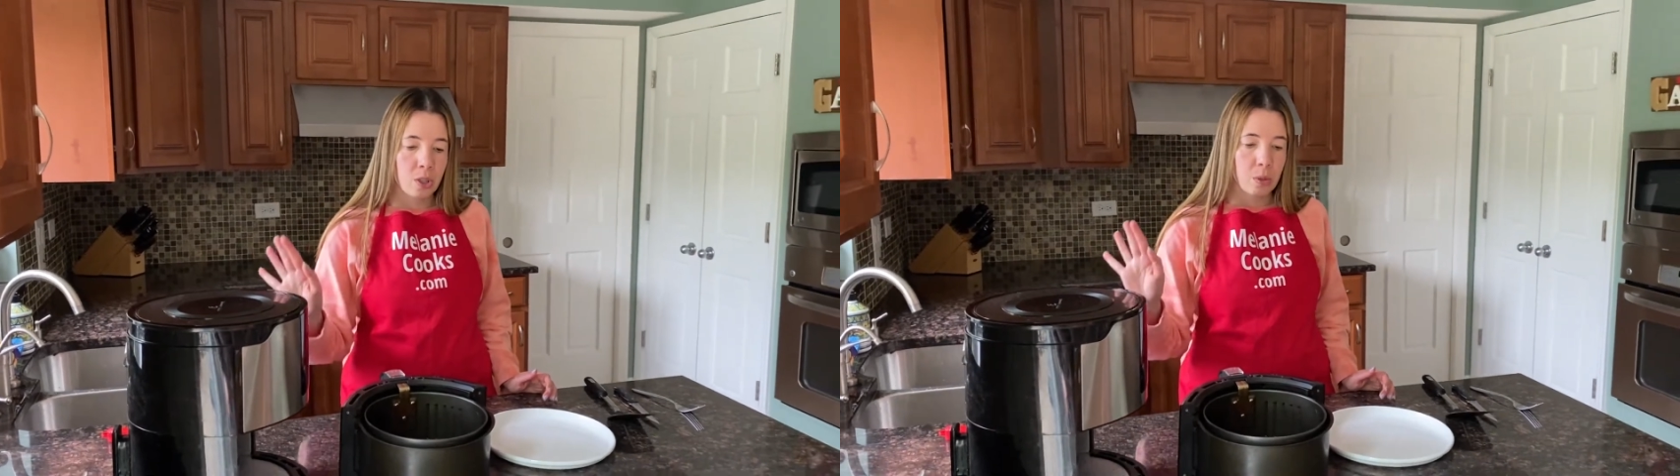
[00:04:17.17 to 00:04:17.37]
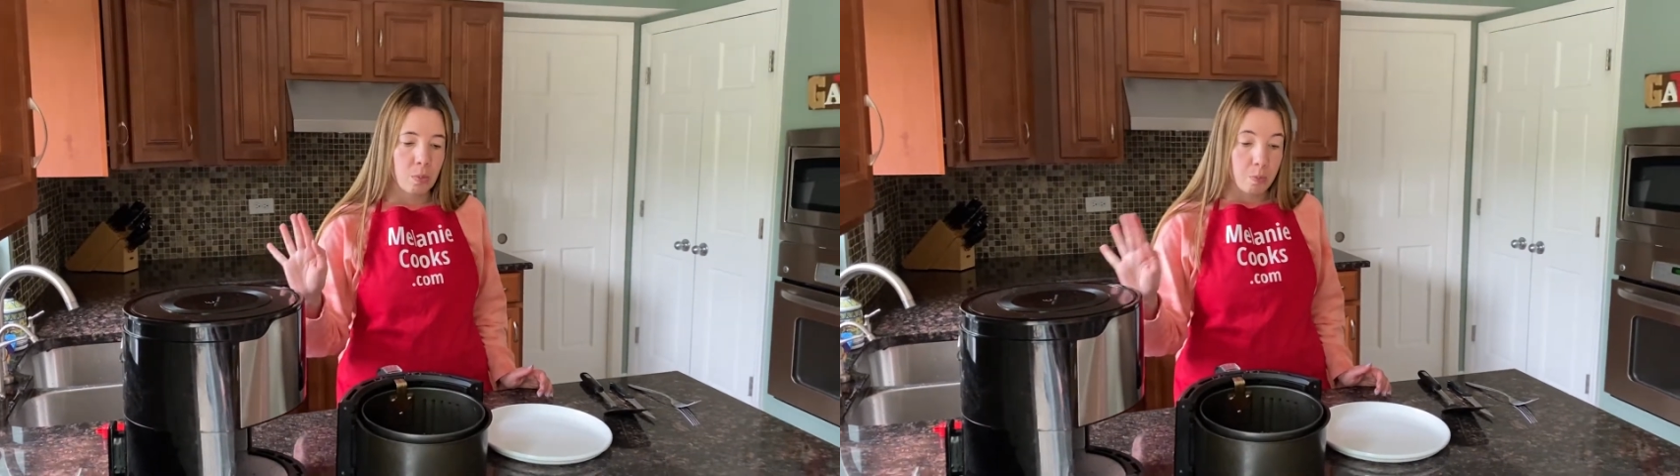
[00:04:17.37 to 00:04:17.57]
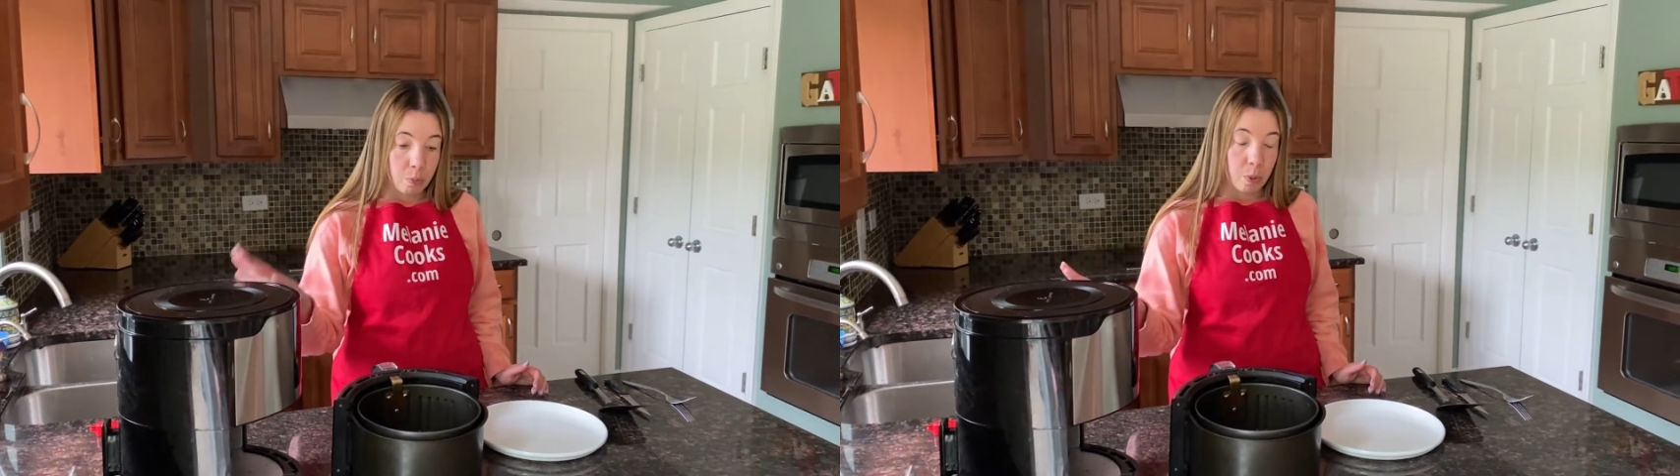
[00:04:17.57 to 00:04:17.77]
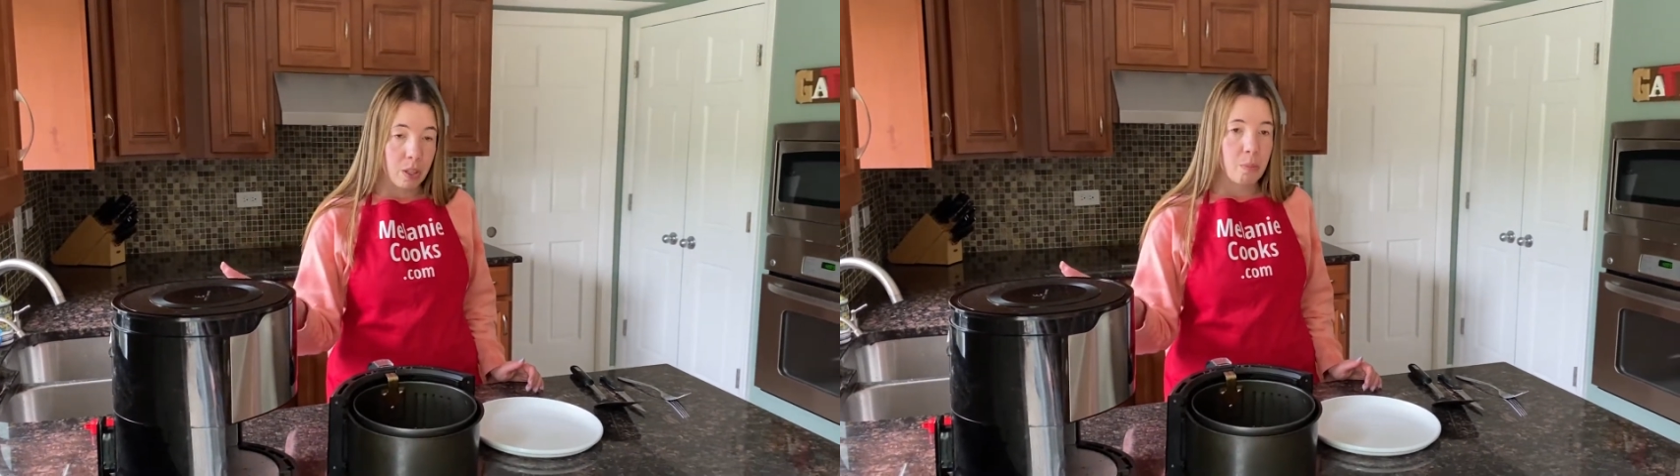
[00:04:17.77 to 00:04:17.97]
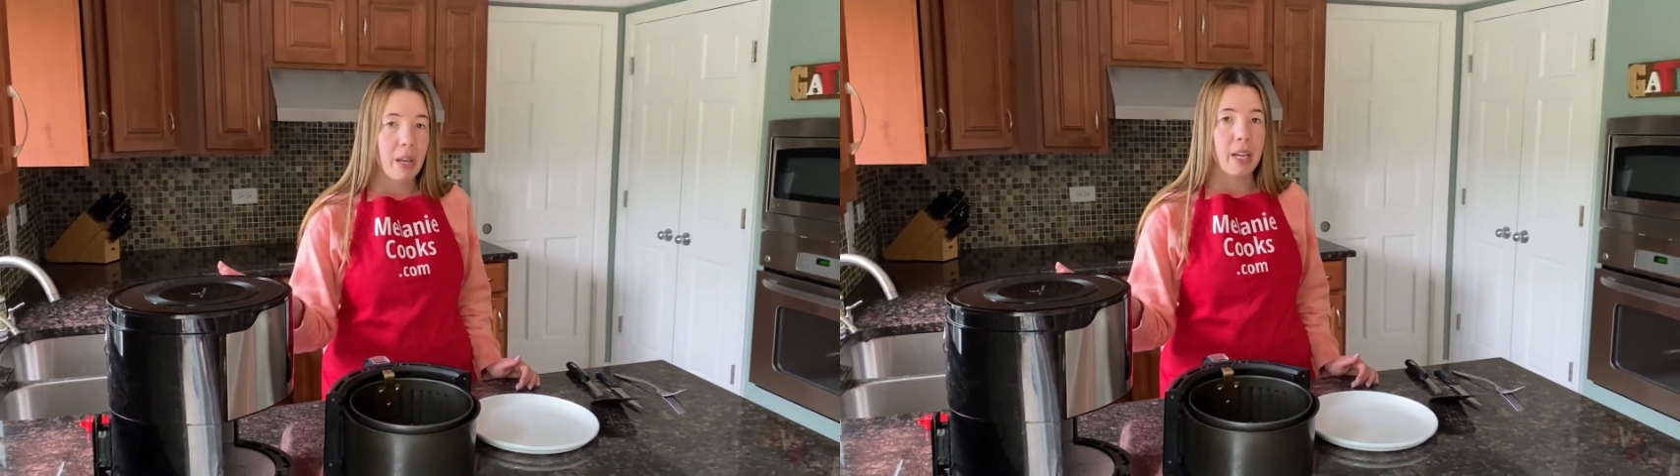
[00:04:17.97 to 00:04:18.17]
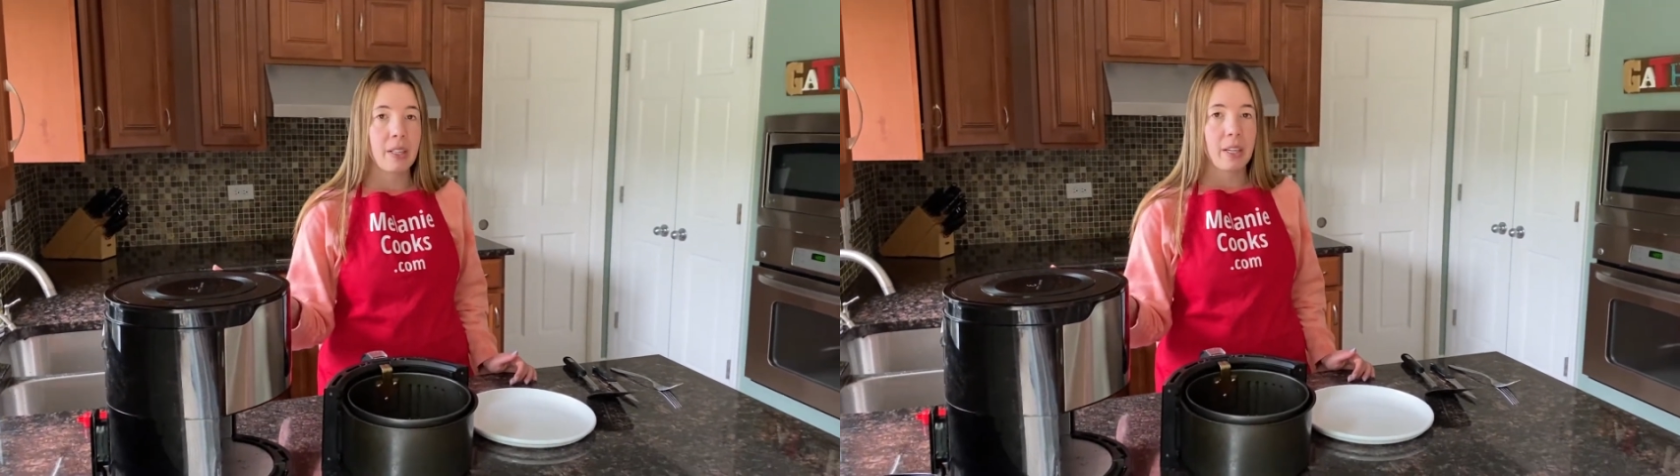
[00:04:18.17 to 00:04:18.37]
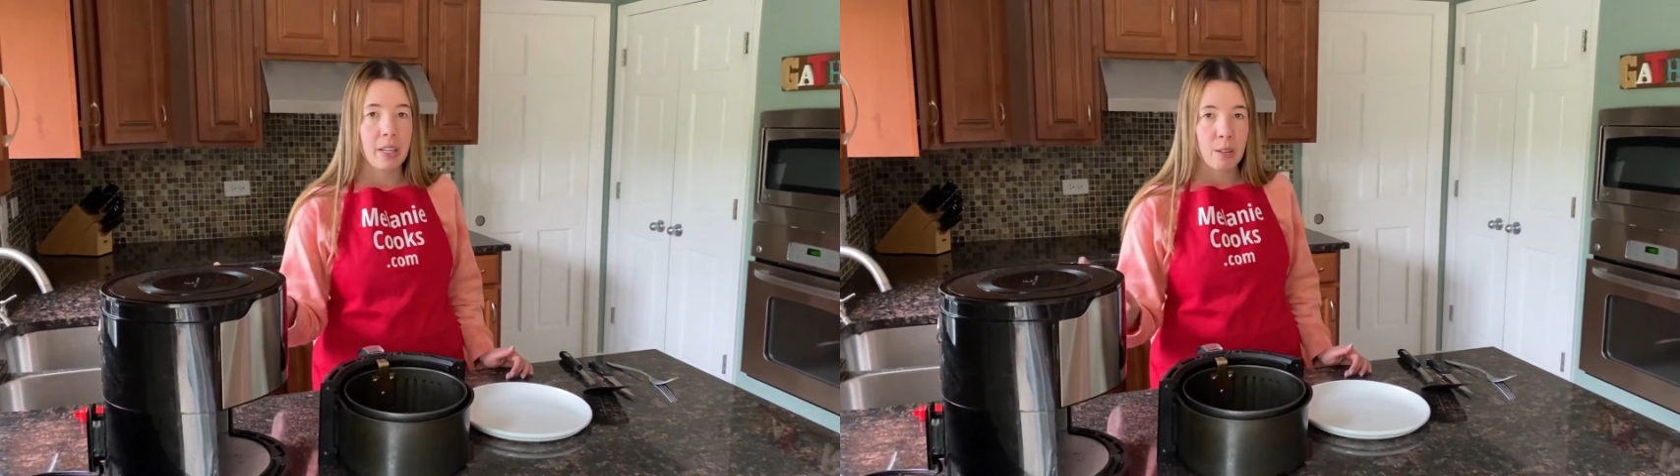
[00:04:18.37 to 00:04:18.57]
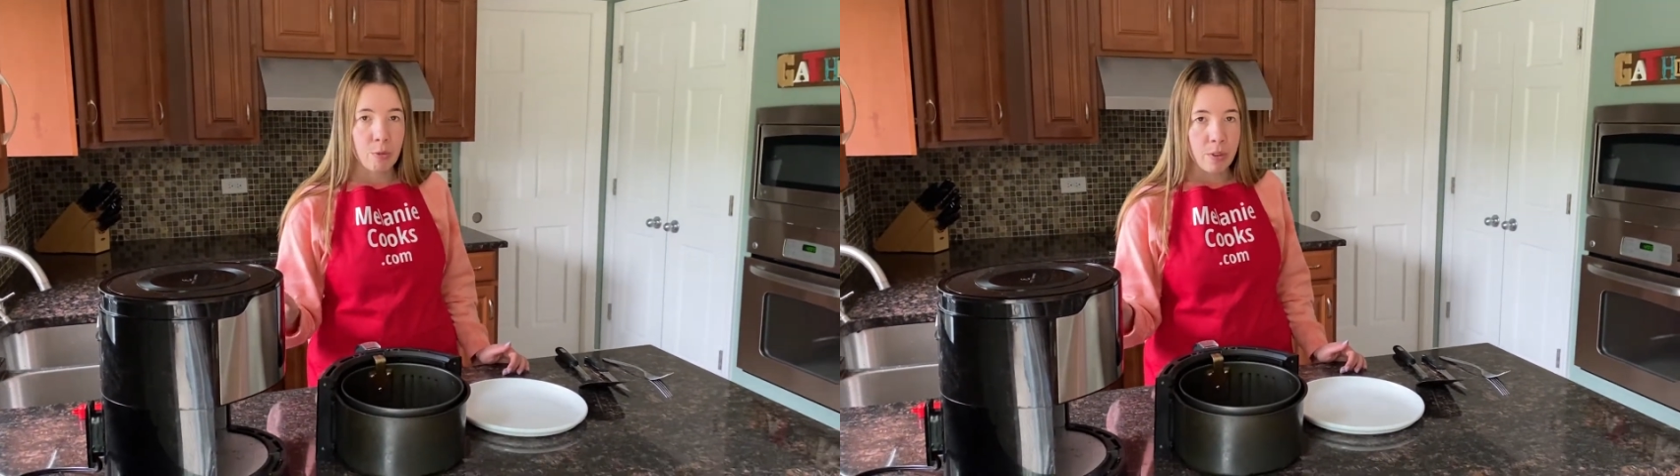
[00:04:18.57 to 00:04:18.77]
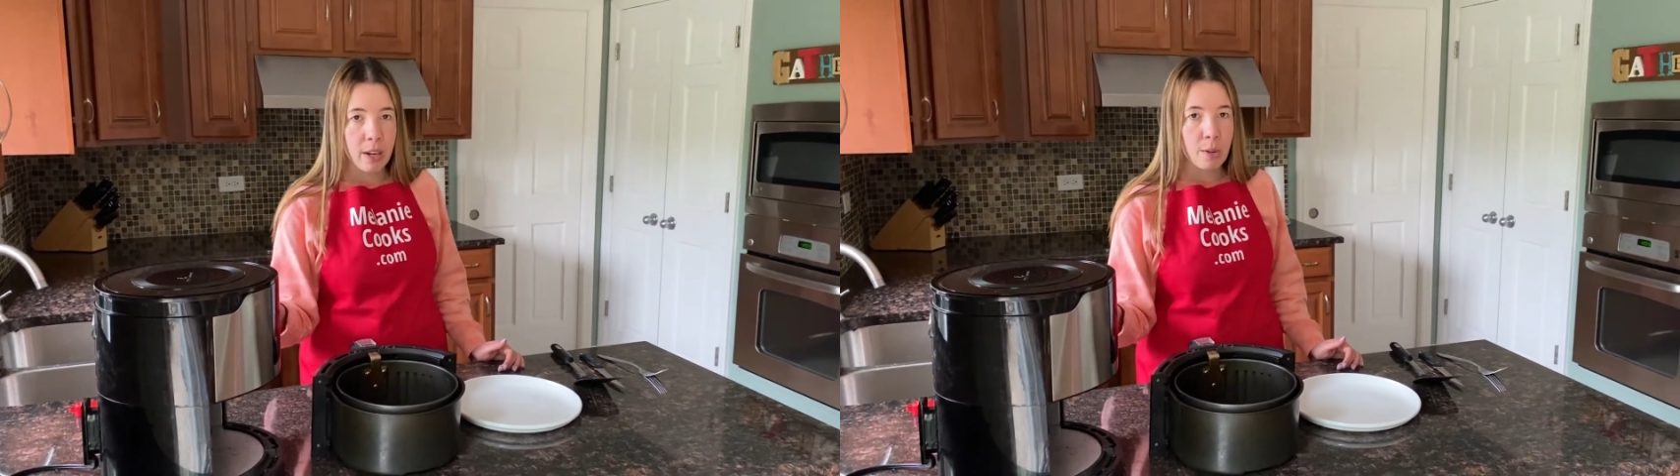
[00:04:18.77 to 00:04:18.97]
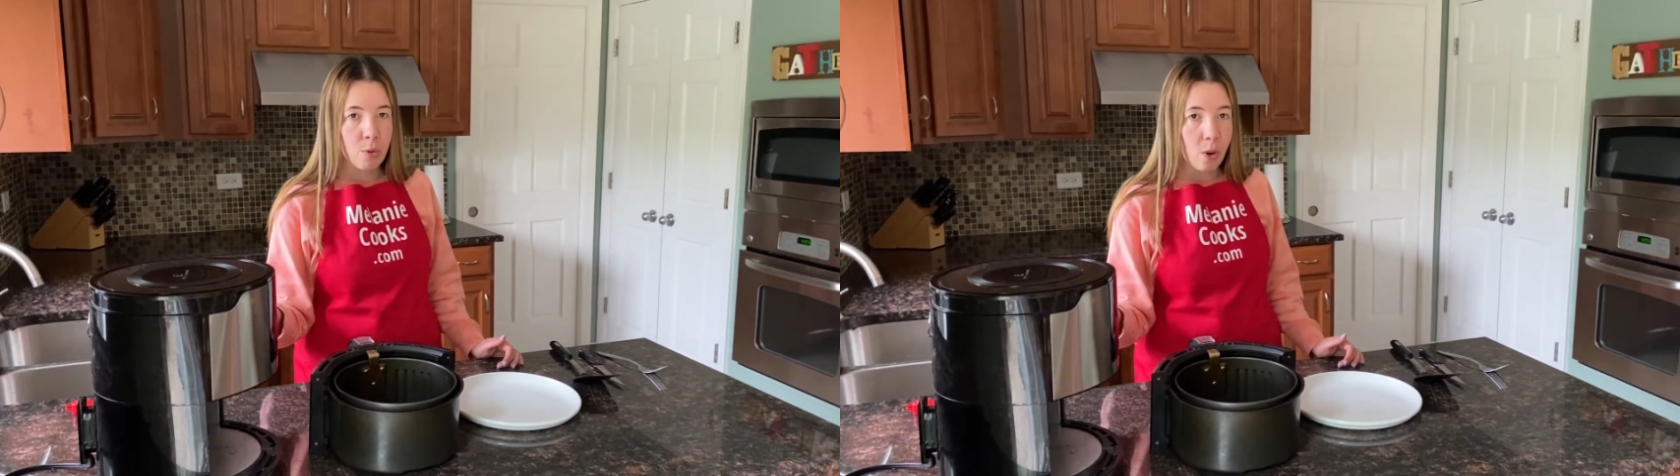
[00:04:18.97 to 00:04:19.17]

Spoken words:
just put it back in the air fryer,